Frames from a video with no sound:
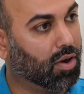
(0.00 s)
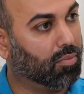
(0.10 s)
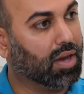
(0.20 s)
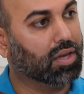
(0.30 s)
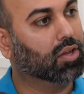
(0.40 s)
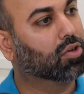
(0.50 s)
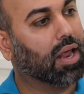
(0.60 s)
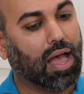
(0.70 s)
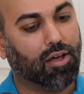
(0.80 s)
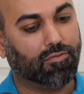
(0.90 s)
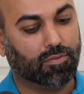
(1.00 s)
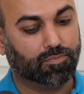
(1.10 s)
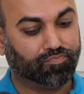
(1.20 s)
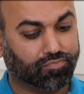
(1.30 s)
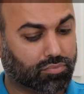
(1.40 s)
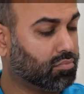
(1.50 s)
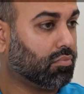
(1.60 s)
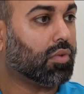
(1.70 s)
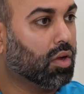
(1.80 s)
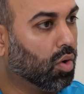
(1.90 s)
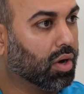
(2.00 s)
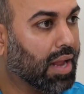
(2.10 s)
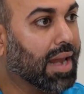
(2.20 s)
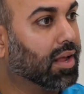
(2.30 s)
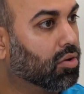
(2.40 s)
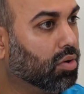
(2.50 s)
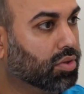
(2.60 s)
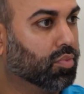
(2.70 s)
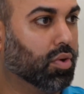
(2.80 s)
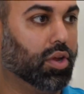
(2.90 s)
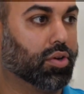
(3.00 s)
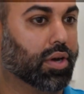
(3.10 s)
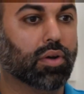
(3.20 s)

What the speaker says: right? You could have organic growth where you could